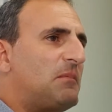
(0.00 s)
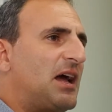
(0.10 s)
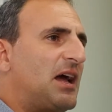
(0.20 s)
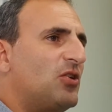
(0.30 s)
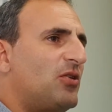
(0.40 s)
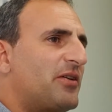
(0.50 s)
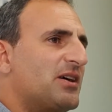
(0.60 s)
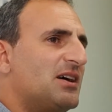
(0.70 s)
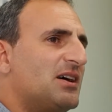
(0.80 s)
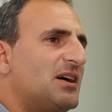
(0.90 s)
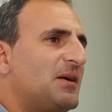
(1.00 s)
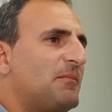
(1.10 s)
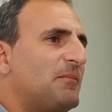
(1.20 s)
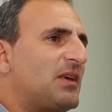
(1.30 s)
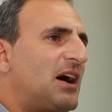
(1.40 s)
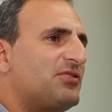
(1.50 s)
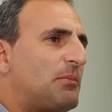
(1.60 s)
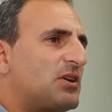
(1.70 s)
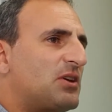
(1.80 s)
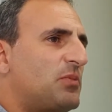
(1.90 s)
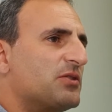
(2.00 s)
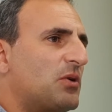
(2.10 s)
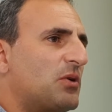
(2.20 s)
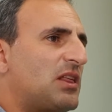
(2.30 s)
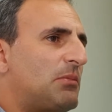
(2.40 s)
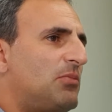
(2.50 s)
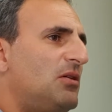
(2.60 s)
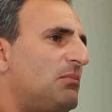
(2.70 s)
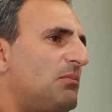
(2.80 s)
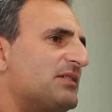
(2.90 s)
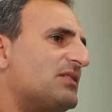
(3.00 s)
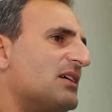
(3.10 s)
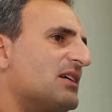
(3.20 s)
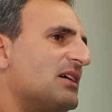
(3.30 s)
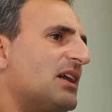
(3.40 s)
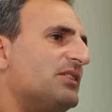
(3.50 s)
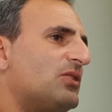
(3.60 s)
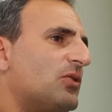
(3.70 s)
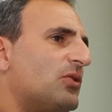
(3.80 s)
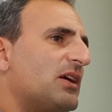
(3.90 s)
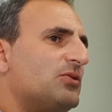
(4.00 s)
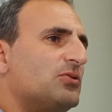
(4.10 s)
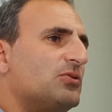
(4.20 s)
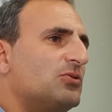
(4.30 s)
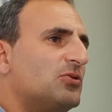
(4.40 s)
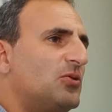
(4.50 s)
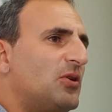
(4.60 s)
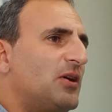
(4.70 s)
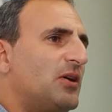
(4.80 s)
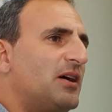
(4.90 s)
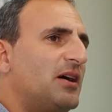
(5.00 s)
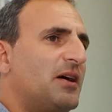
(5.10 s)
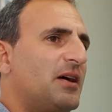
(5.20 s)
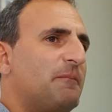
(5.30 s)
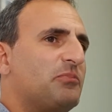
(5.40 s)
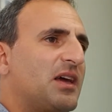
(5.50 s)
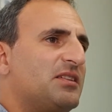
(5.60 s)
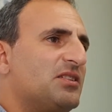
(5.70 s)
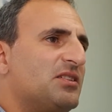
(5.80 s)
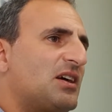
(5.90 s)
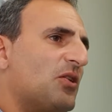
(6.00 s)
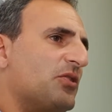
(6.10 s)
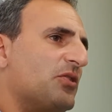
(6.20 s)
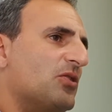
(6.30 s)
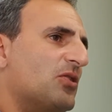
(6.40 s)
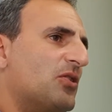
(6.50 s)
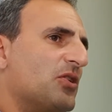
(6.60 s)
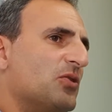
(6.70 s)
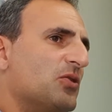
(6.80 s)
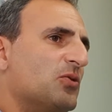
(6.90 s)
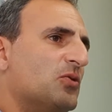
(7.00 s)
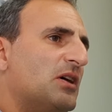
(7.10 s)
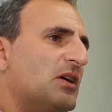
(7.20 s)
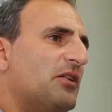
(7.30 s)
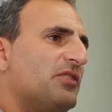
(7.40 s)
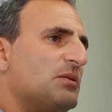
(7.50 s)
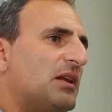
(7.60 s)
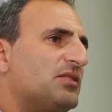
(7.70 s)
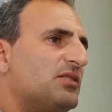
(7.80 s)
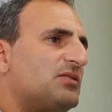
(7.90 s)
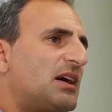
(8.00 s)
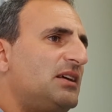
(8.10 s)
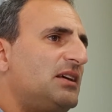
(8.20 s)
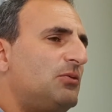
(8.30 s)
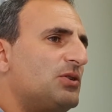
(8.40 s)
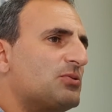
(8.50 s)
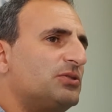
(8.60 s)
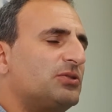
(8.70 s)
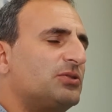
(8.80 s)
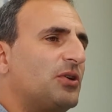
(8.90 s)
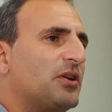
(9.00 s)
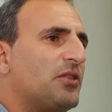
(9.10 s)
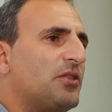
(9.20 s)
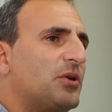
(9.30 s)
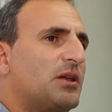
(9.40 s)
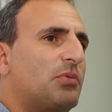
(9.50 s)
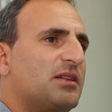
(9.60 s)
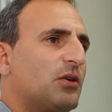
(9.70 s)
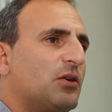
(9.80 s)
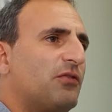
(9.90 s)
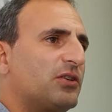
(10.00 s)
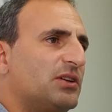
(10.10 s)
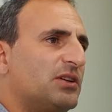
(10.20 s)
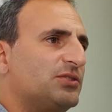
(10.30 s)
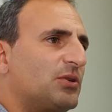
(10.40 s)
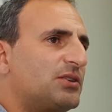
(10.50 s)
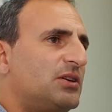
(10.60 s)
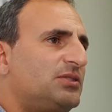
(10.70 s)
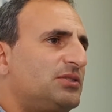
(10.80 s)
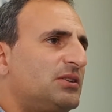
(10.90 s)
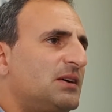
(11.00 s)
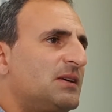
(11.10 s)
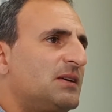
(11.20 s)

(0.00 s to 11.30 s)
I know you have some experience with AMable, but let's look into a detail on your new feasibility study, which was on 3D printing of oxidative structures.